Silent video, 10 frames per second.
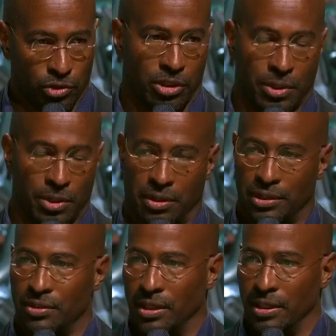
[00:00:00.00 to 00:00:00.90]
communities,
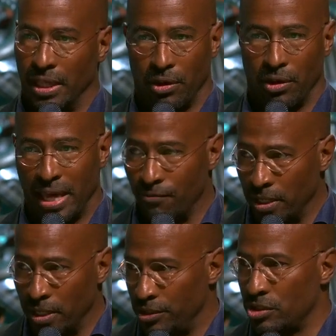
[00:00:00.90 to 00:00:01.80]
they don't have
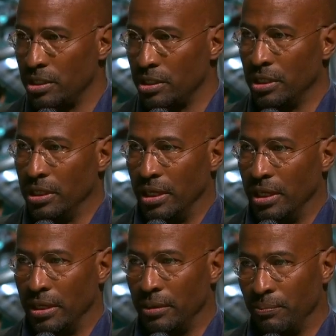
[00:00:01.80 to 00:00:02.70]
much,
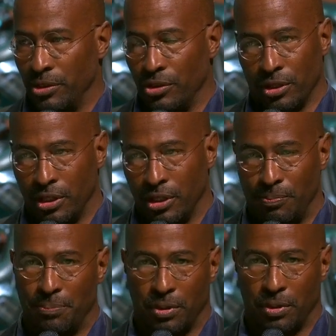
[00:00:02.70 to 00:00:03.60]
but they're good
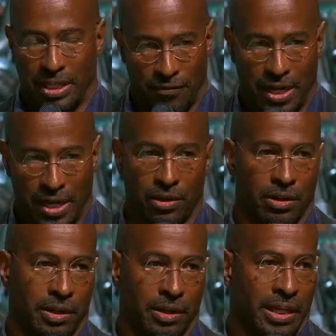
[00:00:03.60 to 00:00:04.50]
people and they fight hard
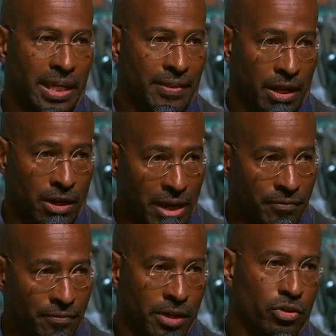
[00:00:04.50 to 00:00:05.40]
and they don't have
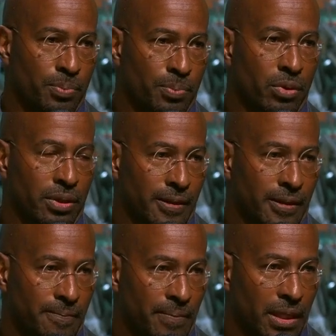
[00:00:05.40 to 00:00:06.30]
enough support.
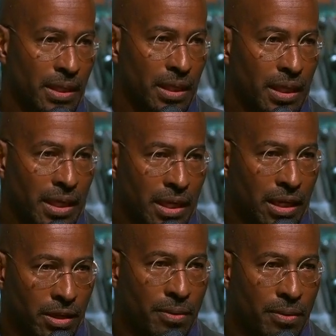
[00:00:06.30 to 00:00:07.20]
Can
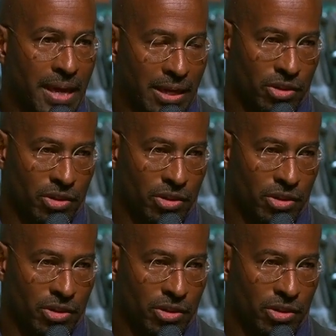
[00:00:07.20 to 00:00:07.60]
you imagine